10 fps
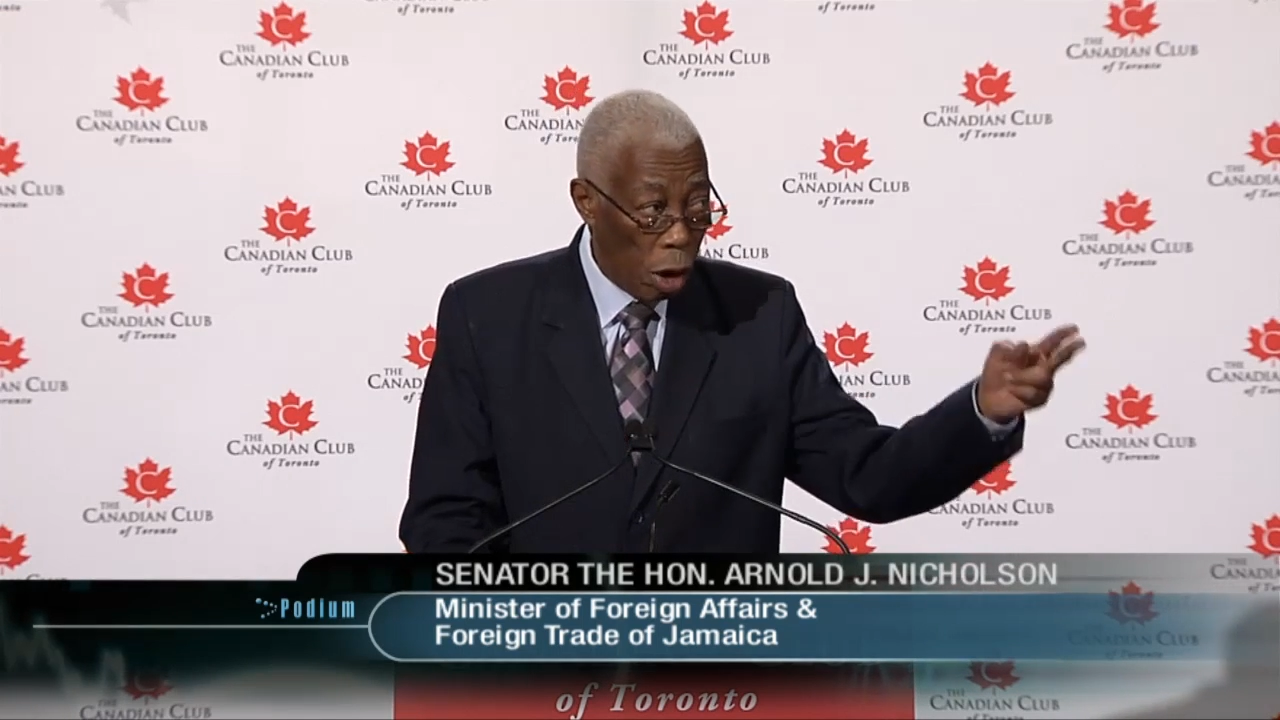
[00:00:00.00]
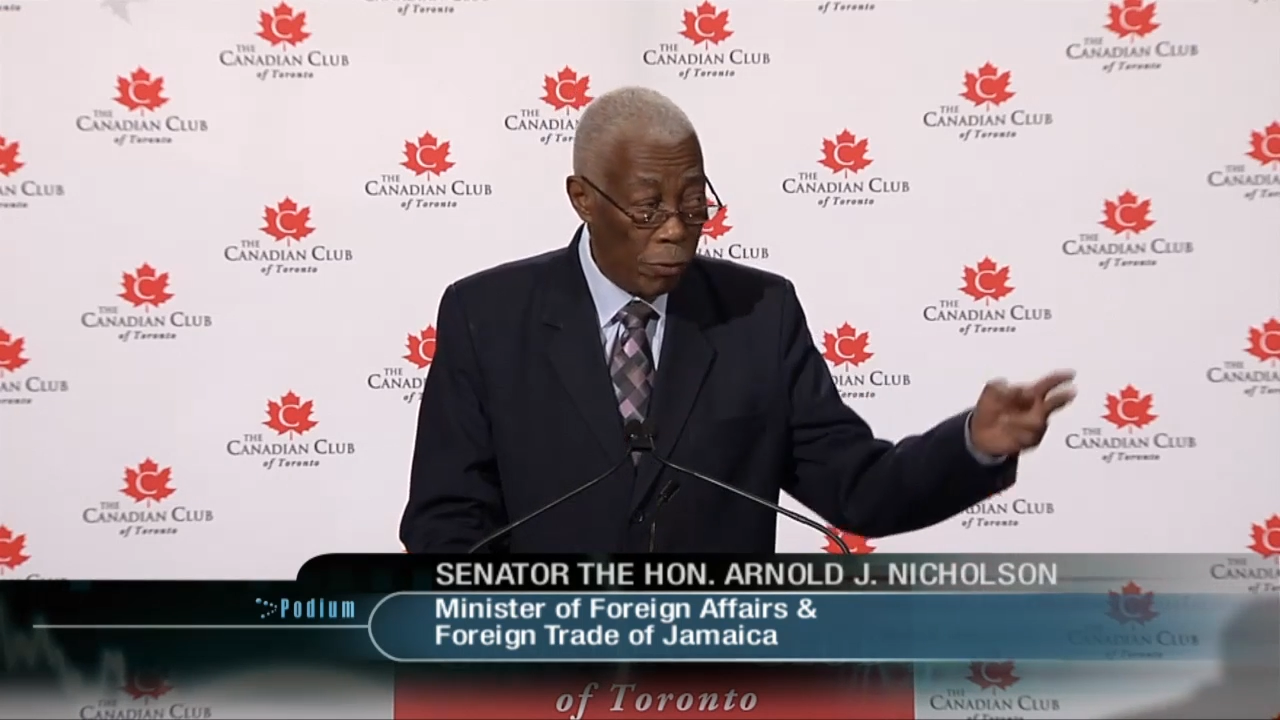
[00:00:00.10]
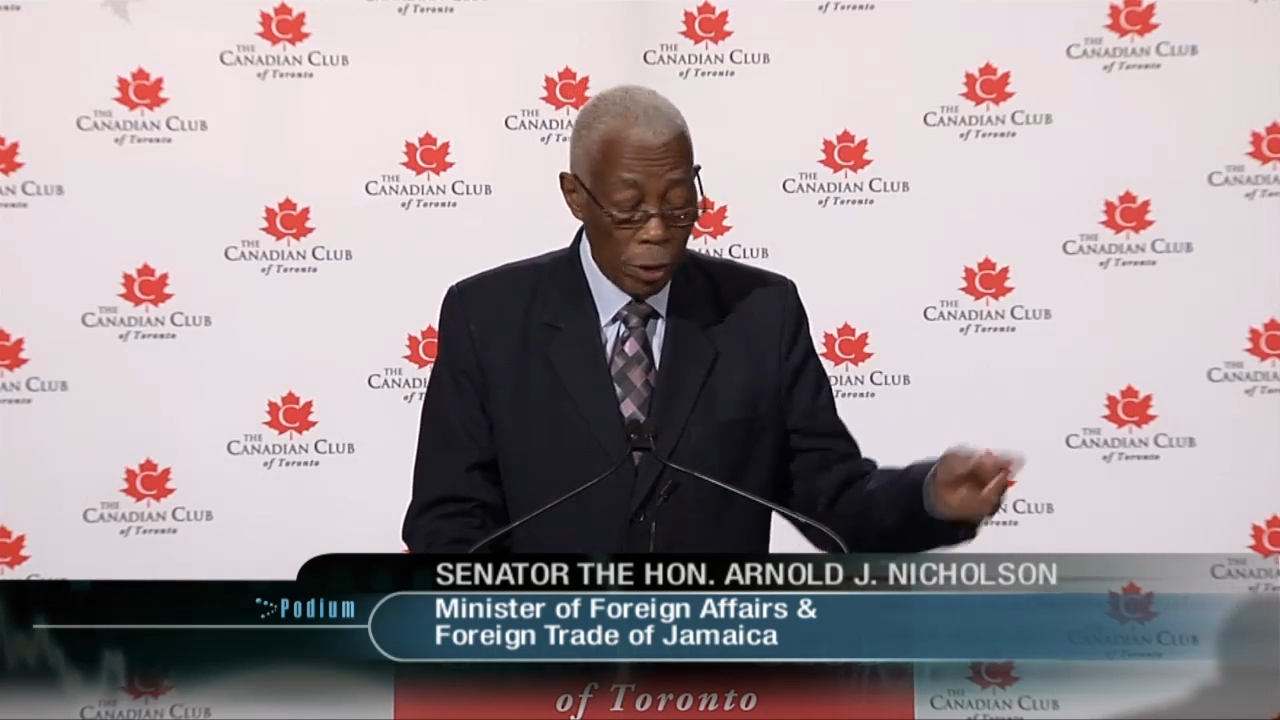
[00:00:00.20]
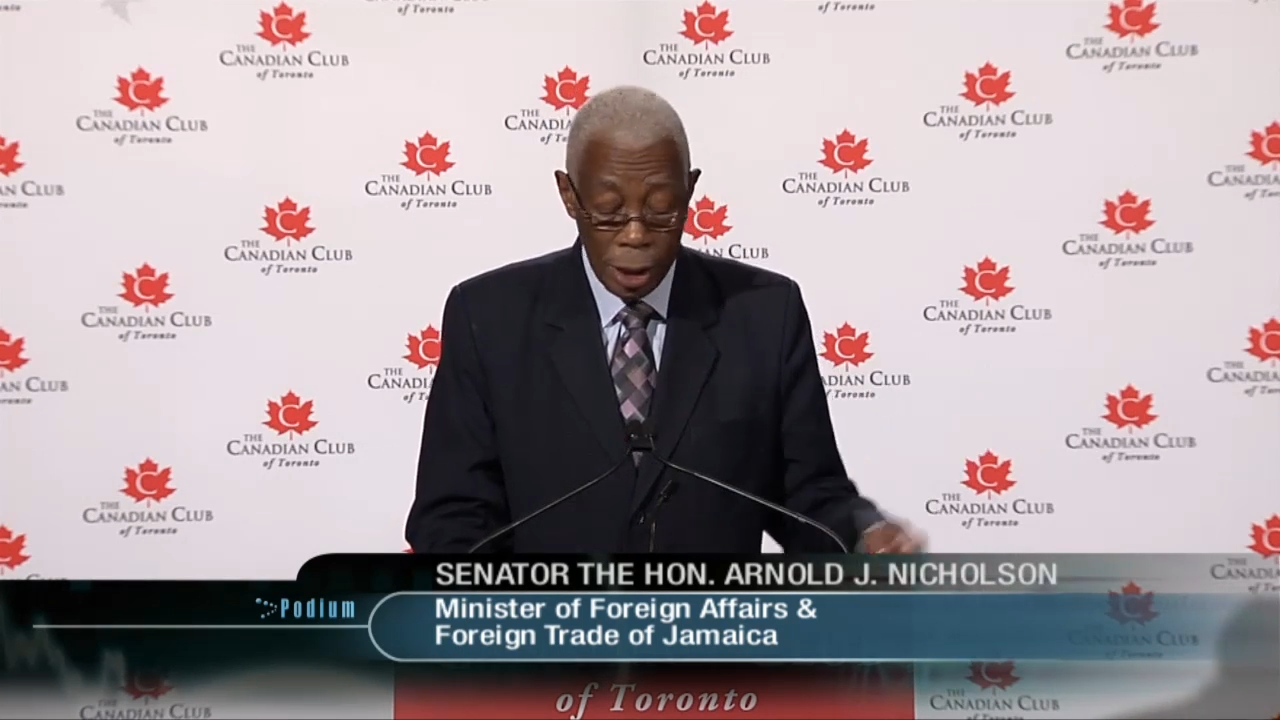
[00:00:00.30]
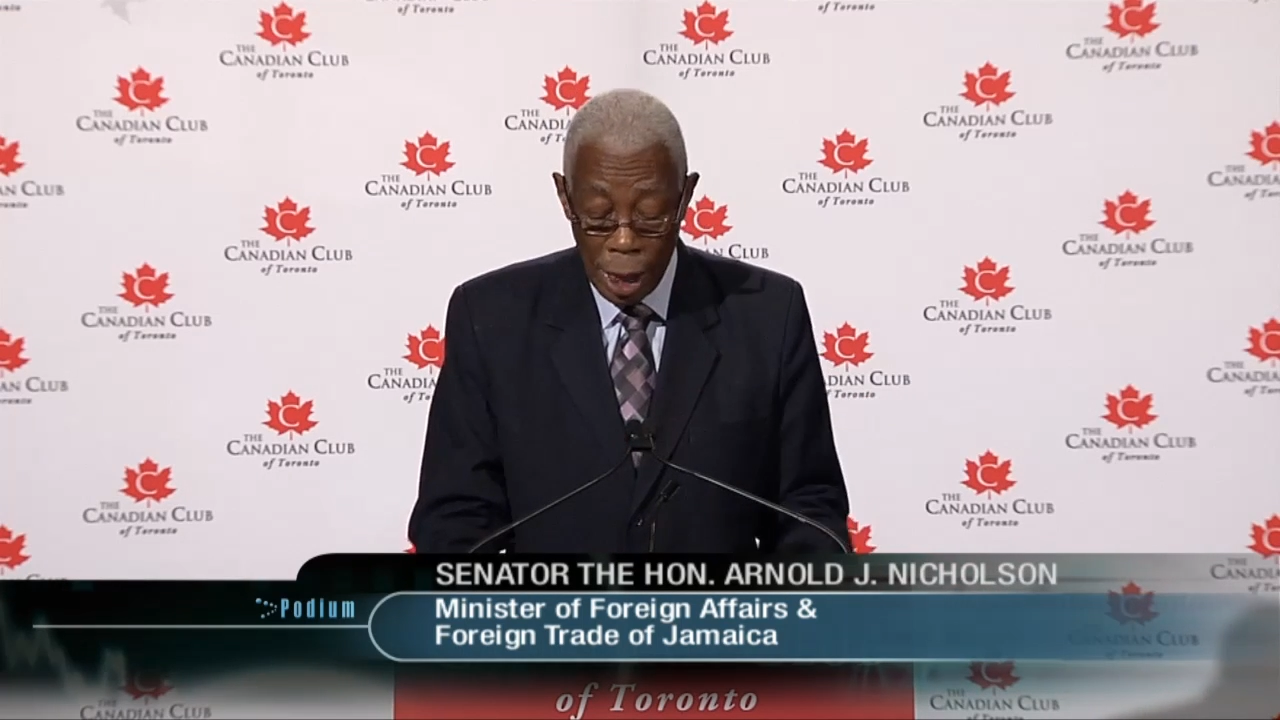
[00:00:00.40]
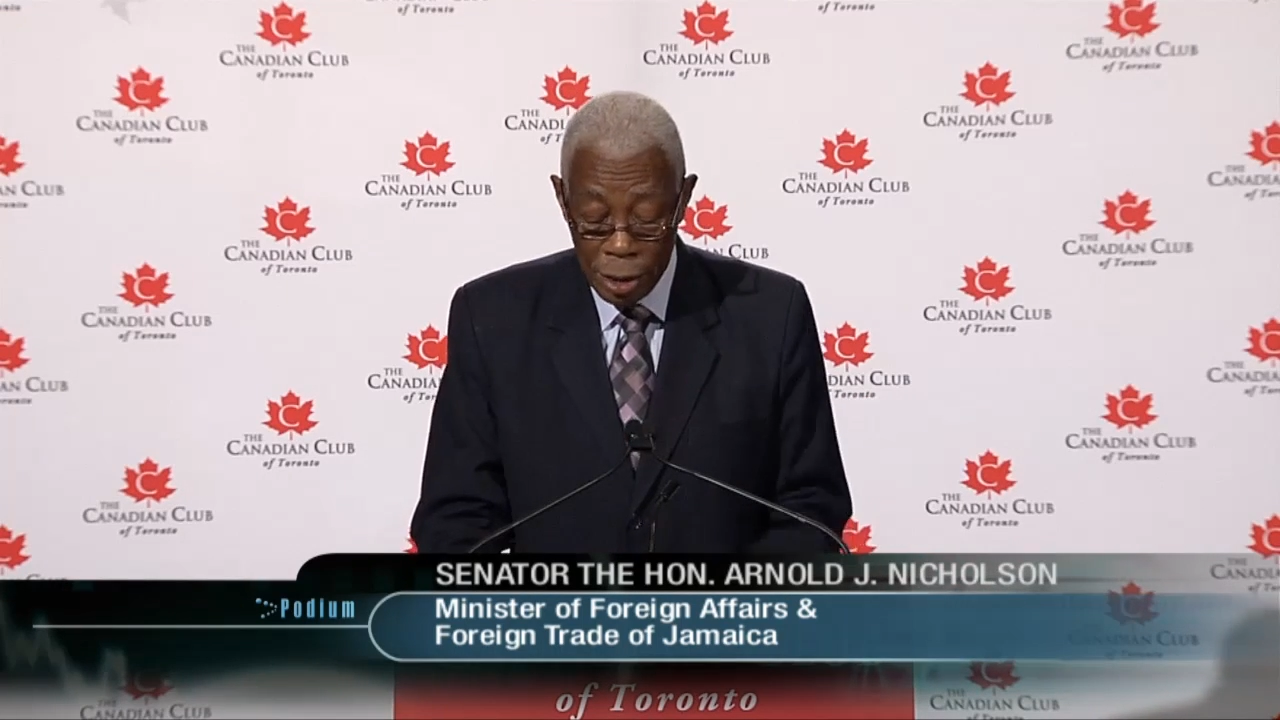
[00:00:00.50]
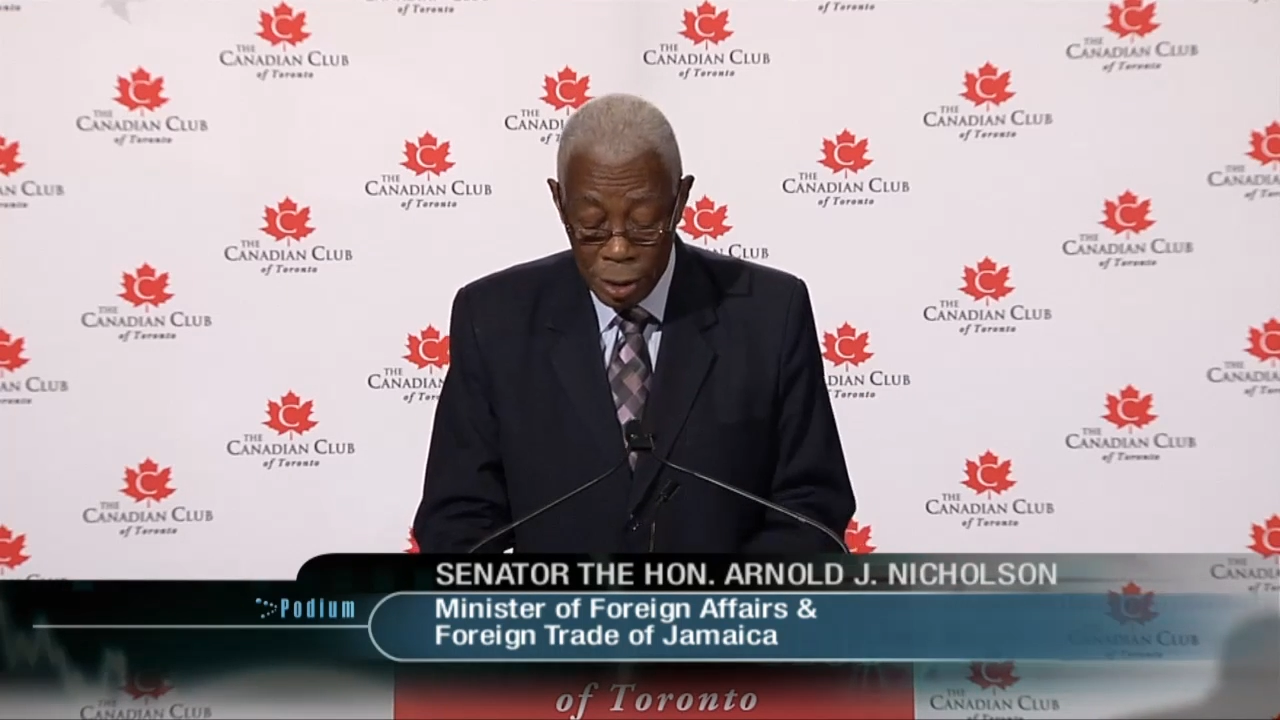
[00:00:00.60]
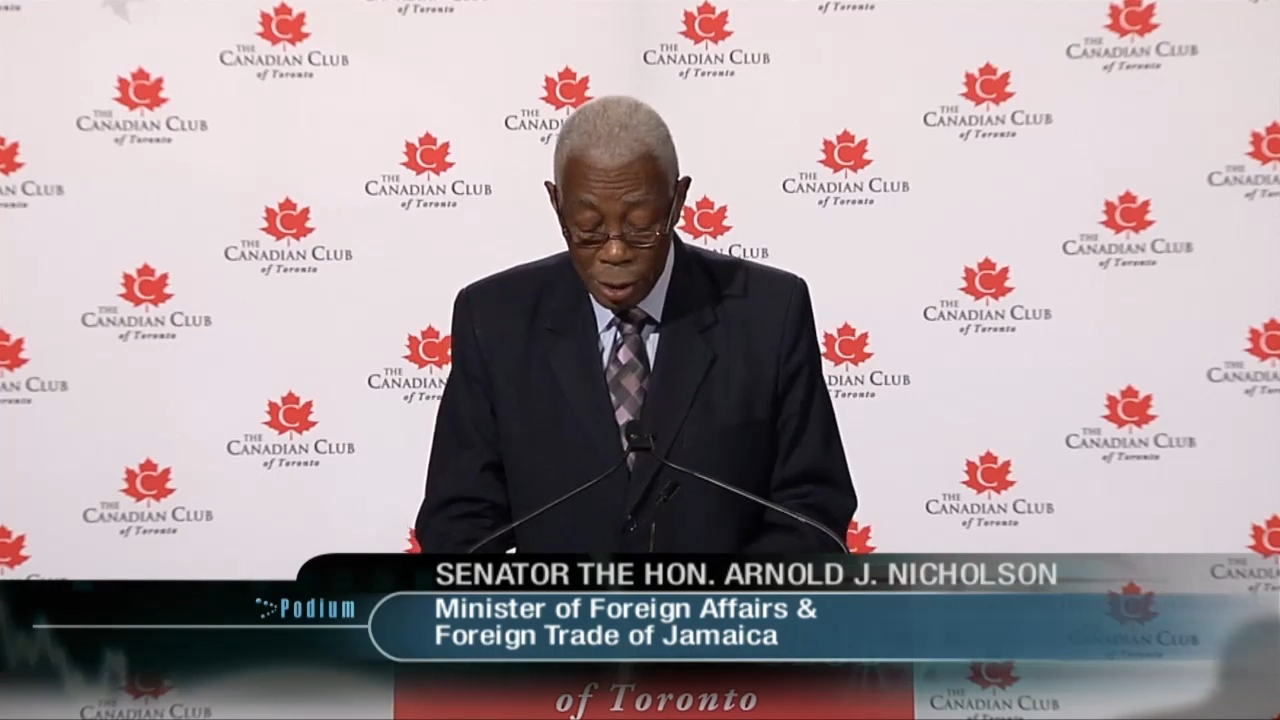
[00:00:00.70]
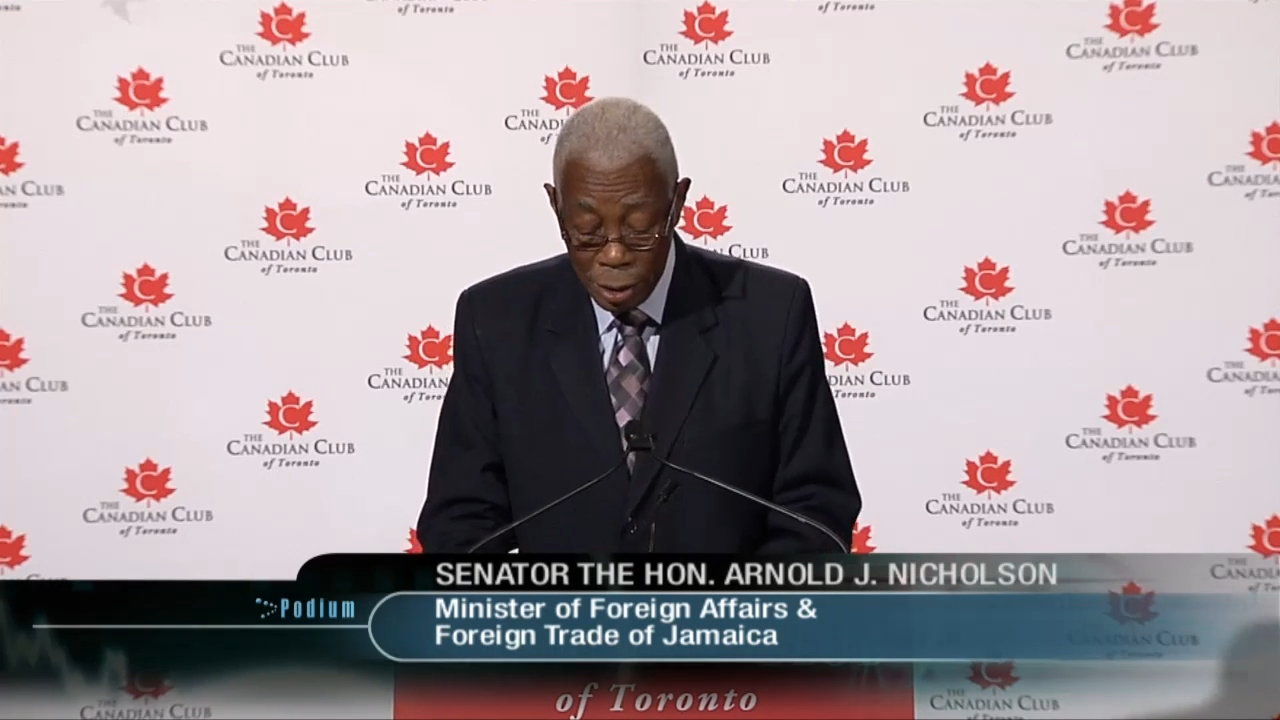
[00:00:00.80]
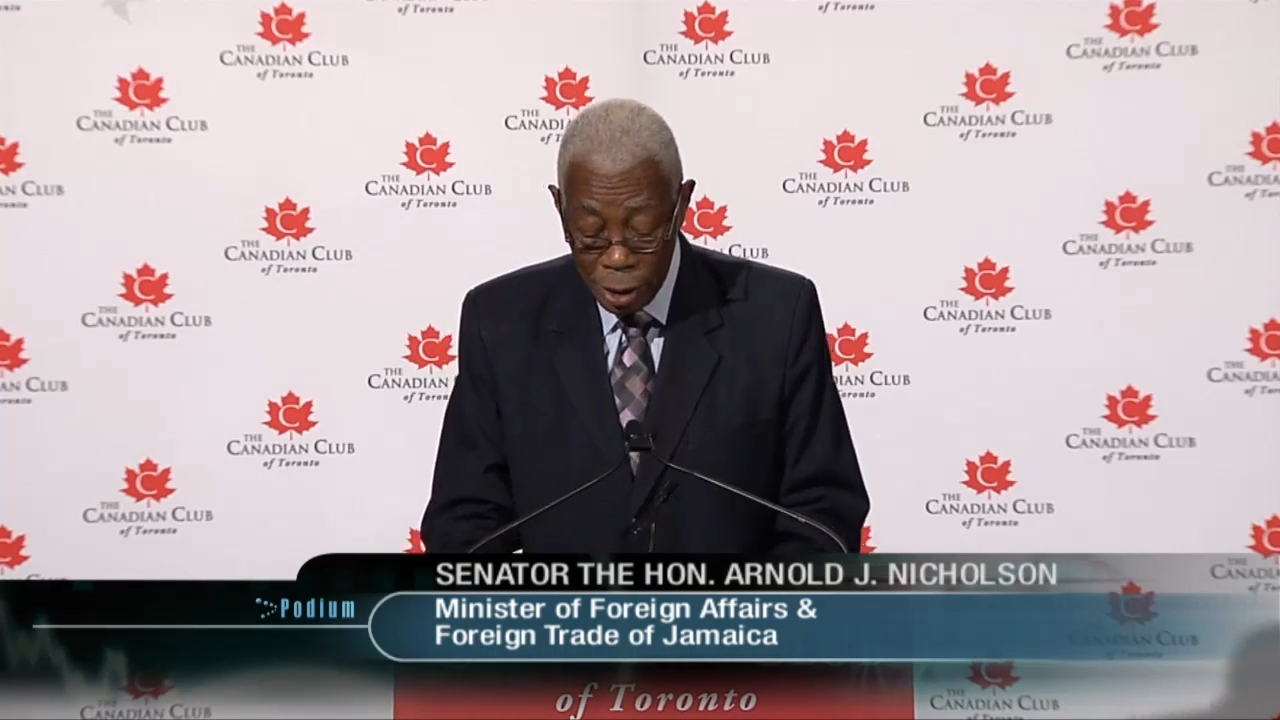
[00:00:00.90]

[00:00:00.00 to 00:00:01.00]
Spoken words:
of our national